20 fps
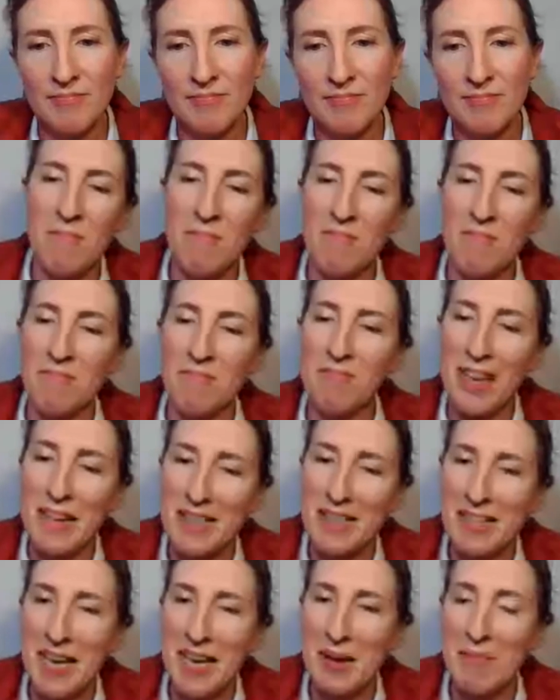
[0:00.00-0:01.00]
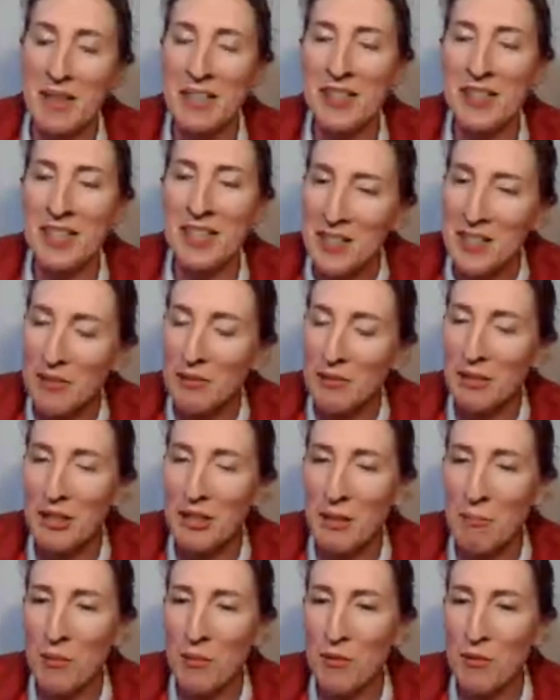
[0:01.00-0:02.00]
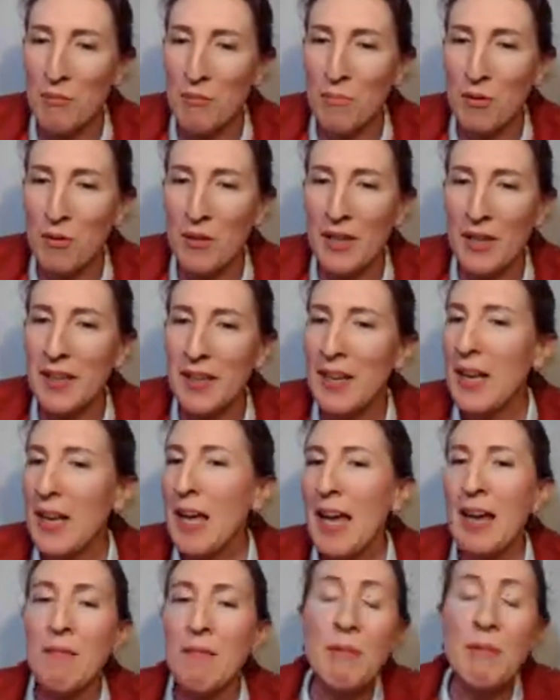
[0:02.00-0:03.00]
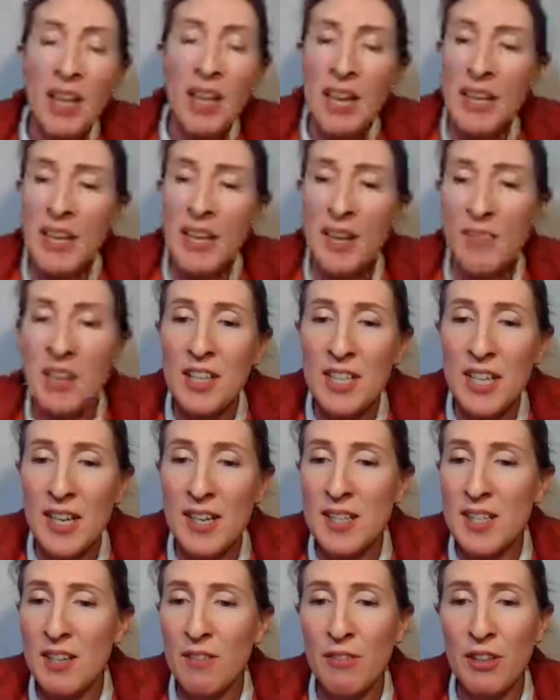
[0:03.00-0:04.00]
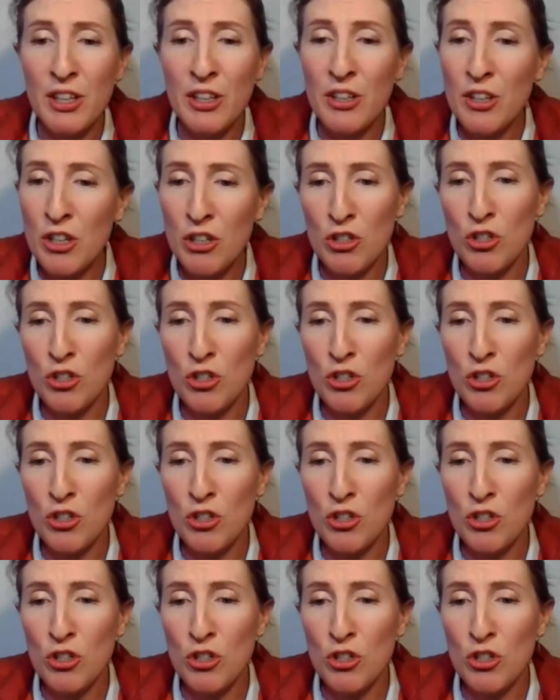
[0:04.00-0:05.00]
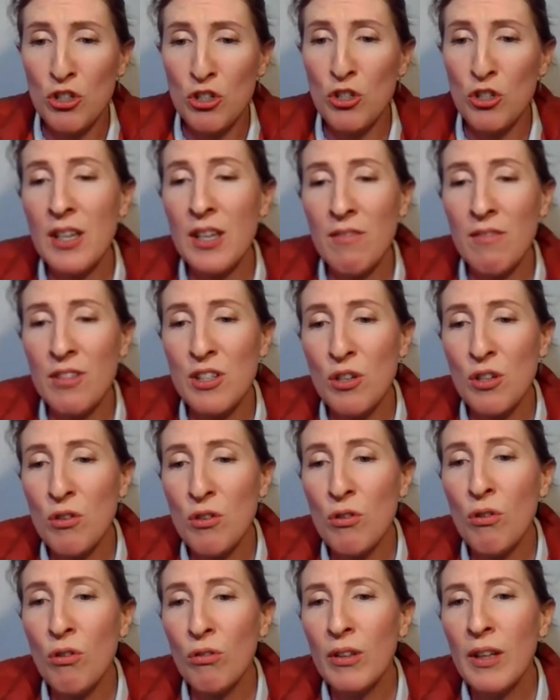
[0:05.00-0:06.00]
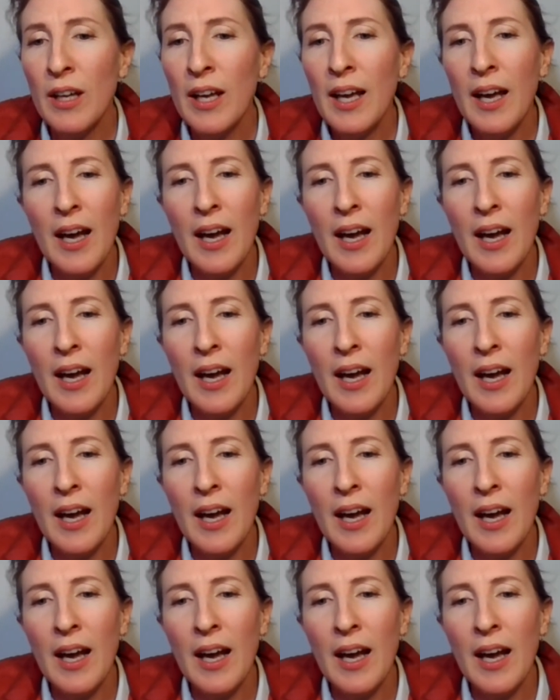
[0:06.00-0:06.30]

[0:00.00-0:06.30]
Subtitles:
Yep. Thanks, Hamish. That's a really important point. And with any of the tests, if you're not sure, please do give us a call.